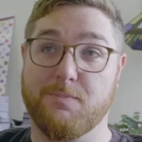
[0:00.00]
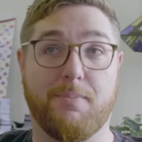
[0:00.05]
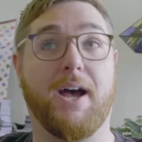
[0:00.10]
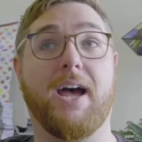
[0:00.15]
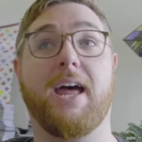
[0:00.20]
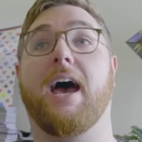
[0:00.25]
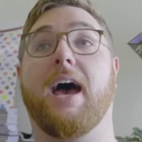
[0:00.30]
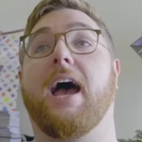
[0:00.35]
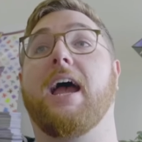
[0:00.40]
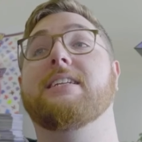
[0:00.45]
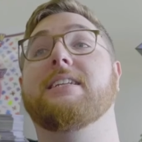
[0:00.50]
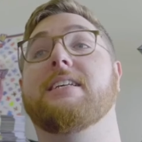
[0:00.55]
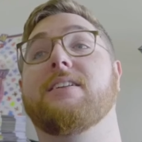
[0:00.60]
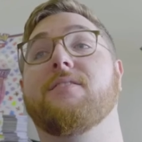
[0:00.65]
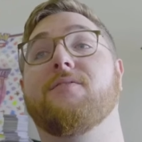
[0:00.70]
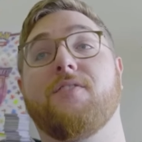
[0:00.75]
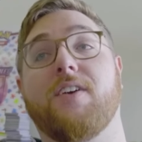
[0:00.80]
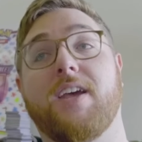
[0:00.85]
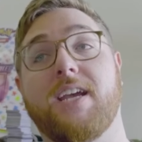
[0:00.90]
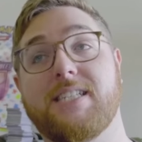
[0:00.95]
But I
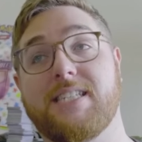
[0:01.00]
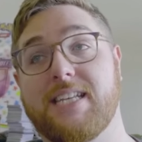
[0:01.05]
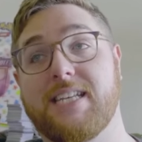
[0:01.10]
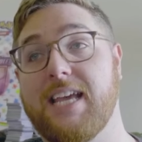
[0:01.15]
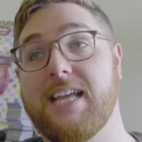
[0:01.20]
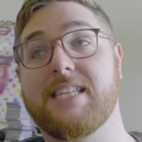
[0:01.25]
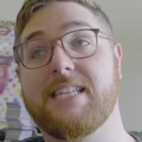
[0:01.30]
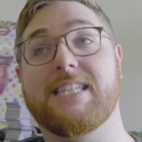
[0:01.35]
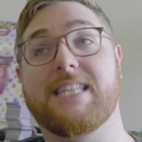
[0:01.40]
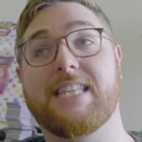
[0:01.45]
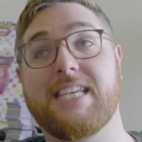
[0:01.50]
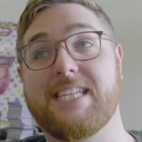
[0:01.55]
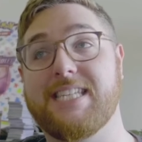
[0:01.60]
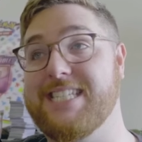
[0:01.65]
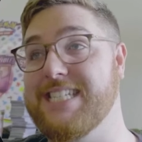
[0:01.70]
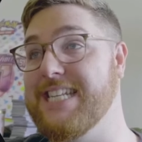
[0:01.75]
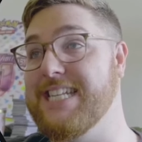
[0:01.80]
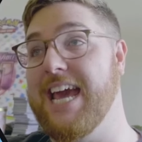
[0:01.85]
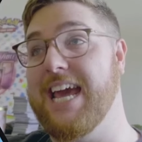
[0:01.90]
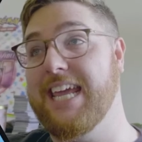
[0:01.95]
did face against this
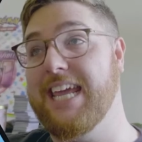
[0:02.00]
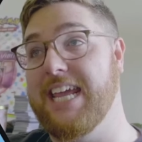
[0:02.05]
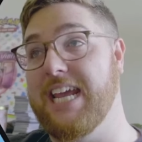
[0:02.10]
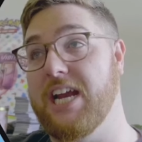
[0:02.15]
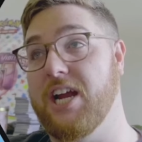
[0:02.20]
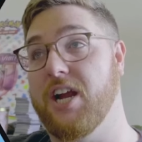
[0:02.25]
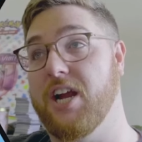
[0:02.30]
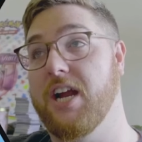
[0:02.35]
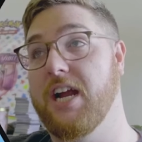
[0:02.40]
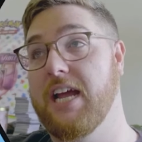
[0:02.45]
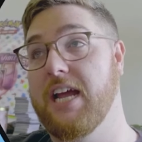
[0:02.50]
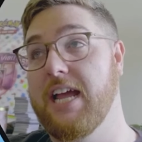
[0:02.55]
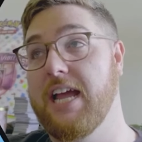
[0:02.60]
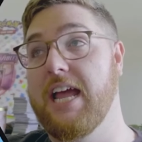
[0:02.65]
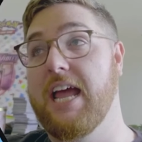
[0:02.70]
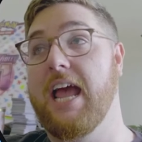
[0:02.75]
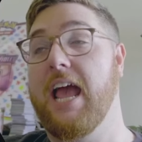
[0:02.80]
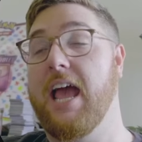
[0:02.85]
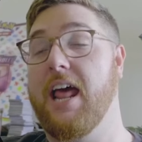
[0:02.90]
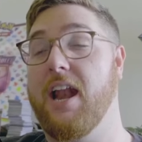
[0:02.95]
deck here,
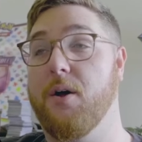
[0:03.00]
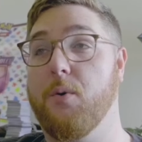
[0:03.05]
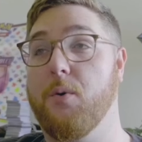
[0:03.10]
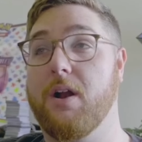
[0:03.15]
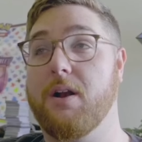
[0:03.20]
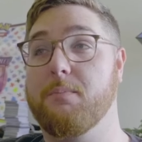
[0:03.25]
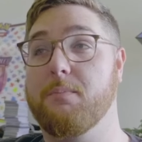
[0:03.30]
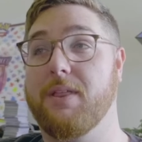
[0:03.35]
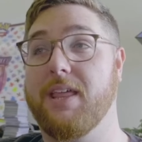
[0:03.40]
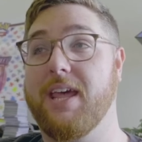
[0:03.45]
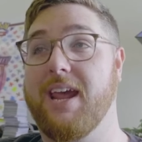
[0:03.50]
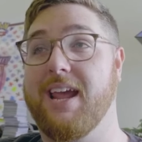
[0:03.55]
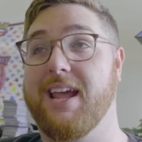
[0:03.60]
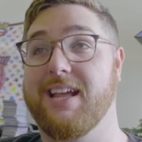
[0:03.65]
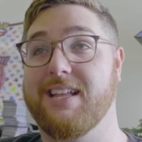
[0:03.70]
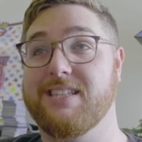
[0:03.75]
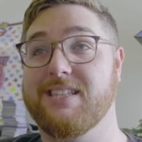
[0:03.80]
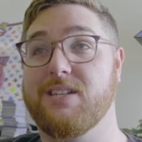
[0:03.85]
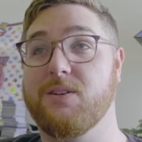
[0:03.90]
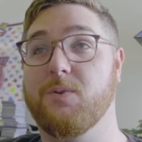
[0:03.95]
and I want to play
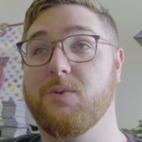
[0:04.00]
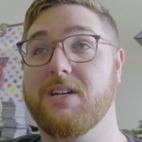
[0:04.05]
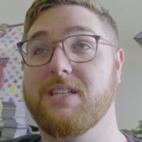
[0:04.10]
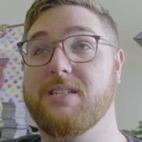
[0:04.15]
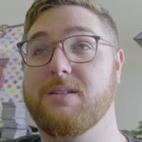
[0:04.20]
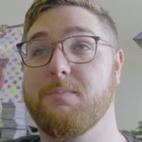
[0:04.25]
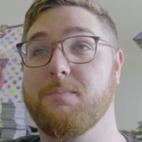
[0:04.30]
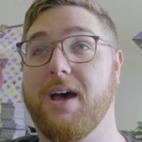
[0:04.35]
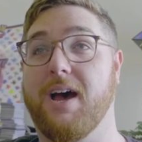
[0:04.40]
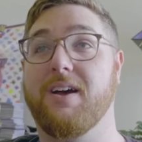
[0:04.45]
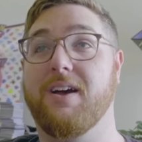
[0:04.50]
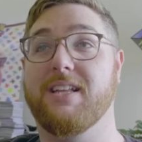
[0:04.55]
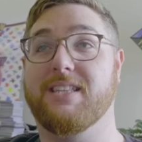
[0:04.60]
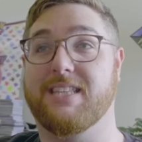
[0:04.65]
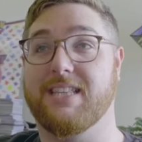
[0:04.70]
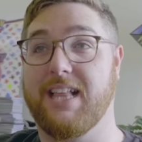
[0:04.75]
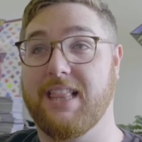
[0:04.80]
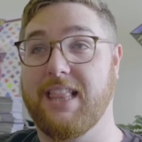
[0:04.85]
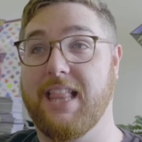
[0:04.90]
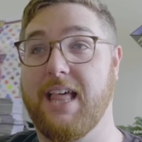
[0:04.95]
it and see what it's about.
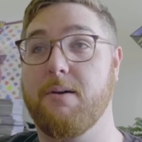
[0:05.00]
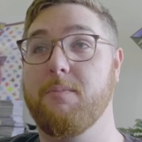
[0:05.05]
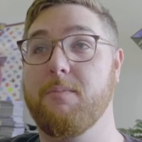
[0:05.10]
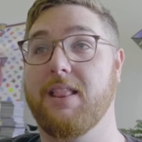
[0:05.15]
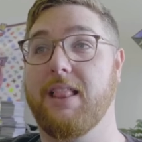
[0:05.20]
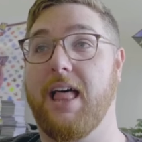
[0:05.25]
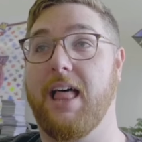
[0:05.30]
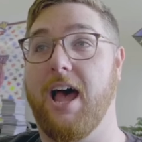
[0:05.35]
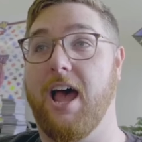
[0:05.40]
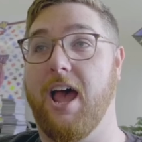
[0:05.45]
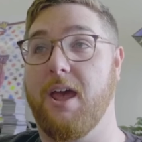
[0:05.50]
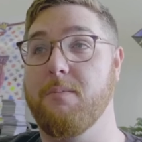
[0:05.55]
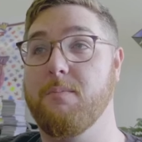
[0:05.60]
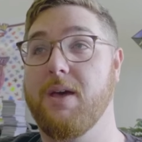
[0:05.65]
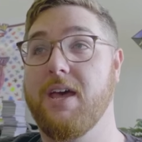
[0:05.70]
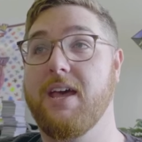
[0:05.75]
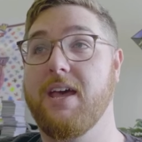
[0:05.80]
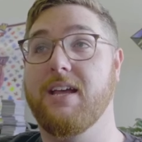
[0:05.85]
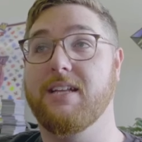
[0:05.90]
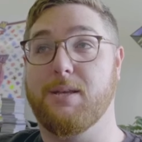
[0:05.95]
It's the Lemon Lime,
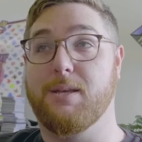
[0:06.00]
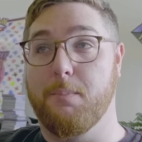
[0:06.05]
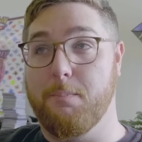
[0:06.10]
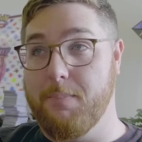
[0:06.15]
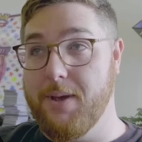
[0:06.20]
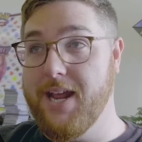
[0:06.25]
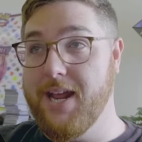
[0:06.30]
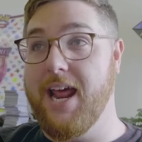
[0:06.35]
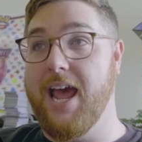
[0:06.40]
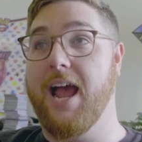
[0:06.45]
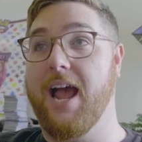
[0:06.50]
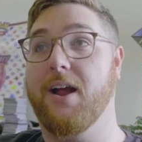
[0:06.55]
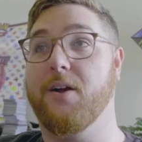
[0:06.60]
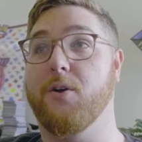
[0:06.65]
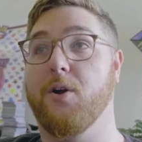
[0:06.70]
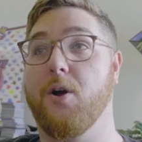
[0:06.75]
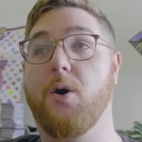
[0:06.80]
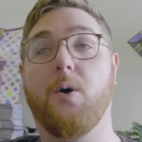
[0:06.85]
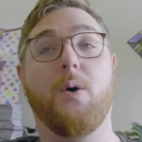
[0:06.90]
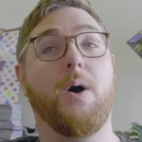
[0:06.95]
it's a bit
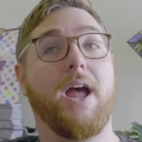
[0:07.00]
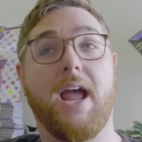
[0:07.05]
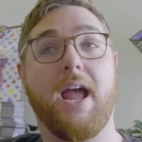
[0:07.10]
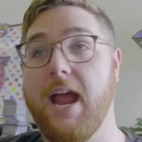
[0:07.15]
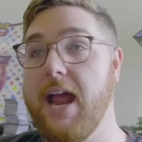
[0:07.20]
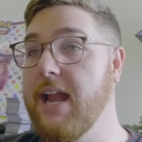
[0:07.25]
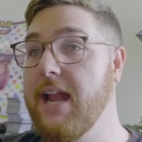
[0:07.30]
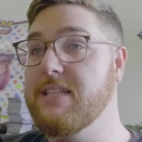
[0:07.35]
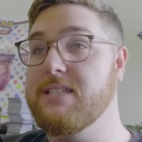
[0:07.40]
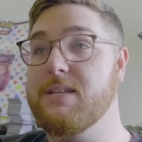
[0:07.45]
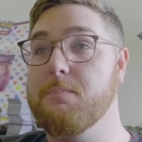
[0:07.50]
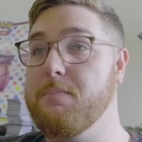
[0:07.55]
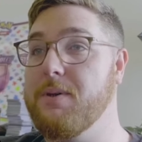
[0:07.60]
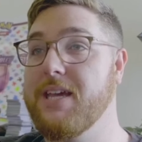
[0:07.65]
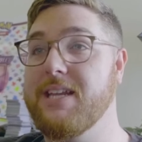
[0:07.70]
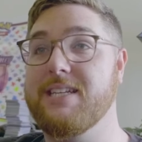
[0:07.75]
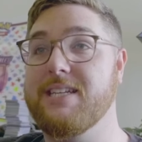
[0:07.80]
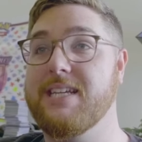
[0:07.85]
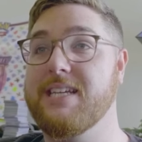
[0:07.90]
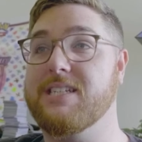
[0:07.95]
aggro, and it's a
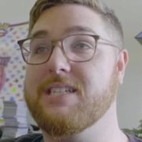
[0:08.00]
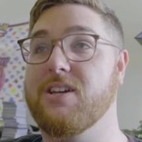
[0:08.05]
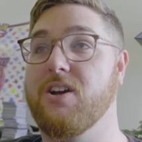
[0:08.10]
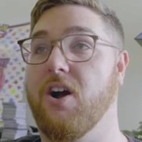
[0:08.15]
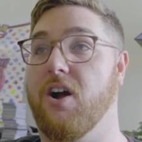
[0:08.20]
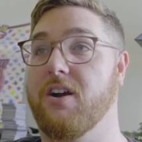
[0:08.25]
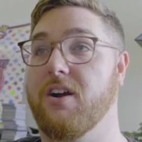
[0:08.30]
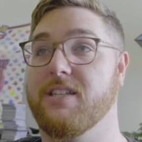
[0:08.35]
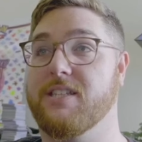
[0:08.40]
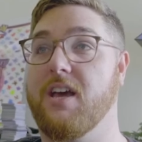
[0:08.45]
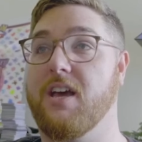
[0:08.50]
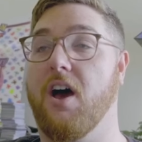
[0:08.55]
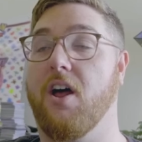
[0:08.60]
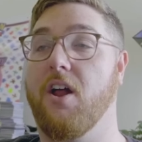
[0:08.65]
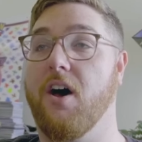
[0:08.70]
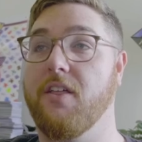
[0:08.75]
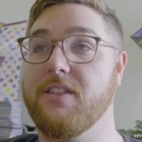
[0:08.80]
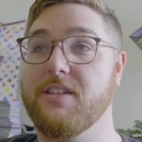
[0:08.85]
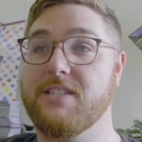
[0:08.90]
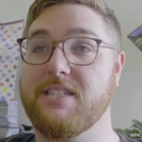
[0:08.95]
bit discard. It's got
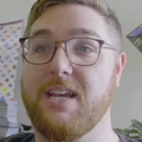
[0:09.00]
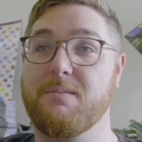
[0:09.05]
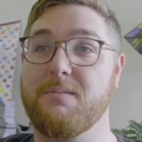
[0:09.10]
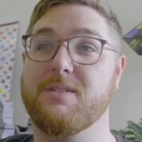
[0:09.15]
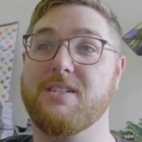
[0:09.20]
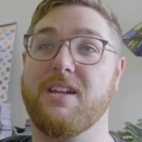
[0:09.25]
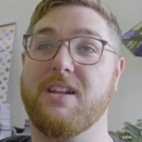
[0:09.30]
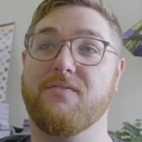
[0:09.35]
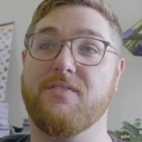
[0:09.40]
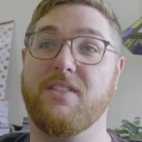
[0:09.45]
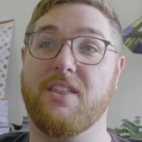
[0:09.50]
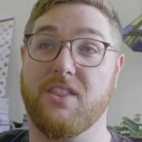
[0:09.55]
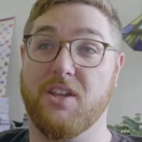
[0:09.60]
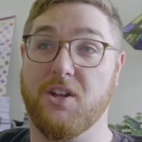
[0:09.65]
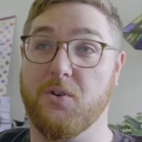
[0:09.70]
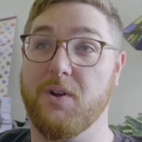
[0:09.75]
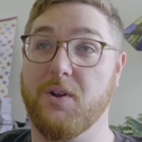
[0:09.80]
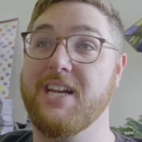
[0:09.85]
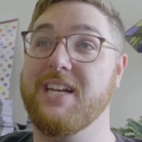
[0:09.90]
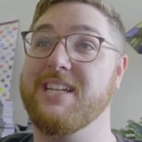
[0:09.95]
all the same stuff that the
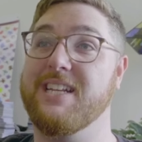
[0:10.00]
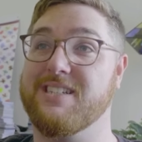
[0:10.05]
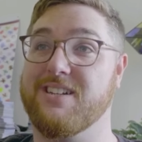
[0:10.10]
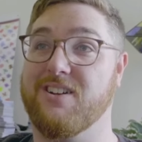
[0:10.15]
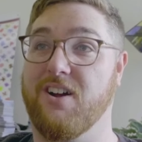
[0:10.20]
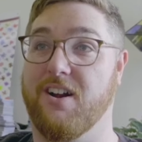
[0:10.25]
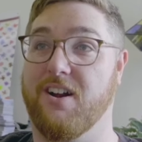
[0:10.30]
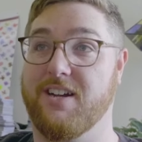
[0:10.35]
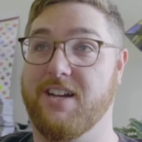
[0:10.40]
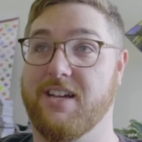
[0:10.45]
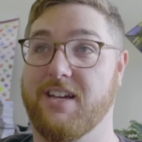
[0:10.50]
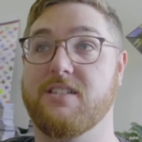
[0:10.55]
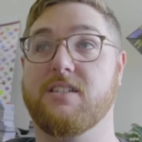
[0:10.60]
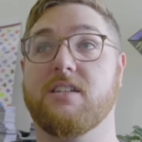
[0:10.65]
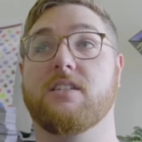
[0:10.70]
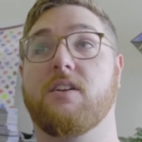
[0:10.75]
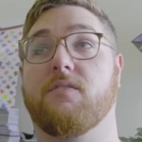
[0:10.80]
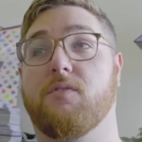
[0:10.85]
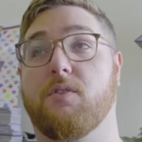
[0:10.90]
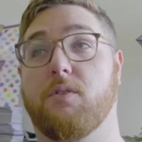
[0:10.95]
green discard does,
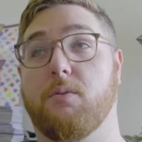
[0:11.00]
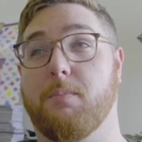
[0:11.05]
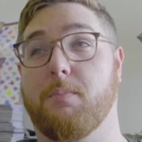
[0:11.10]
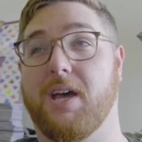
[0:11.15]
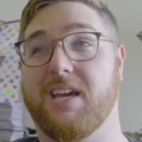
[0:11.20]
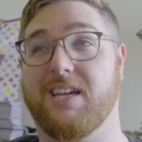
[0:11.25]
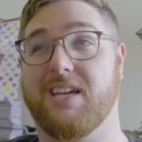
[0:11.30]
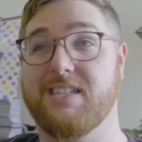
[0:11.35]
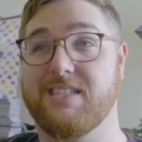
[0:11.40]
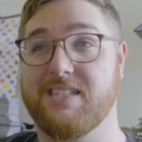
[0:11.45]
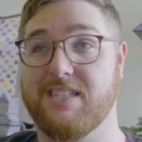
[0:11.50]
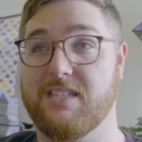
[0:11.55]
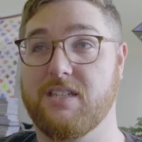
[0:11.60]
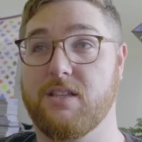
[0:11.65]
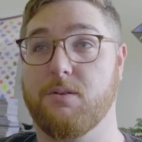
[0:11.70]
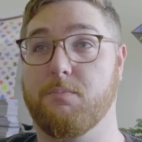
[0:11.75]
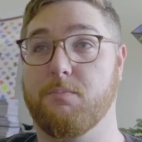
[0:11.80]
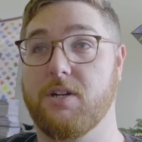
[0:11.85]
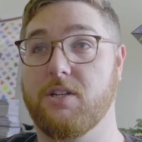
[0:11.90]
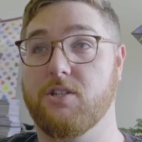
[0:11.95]
except for the Buckies. This is
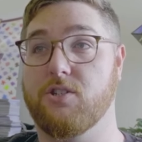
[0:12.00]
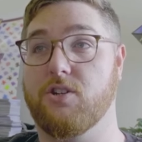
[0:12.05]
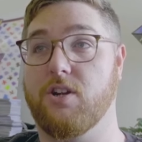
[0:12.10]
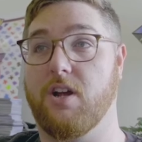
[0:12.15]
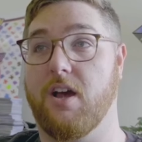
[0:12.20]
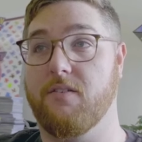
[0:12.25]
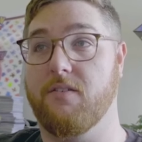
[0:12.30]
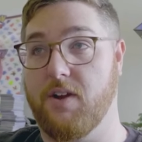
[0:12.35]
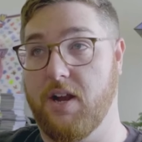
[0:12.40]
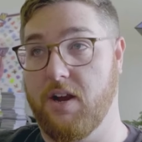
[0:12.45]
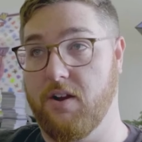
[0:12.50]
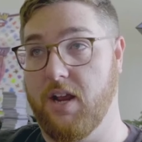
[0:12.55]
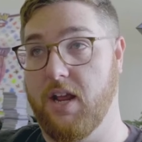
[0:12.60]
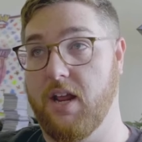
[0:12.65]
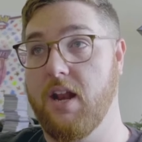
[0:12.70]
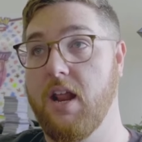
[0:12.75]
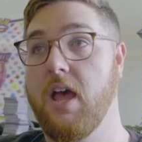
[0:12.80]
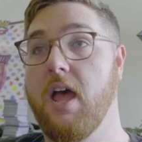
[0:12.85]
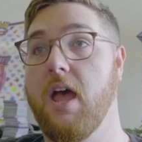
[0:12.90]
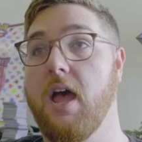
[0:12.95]
the Prince John variant.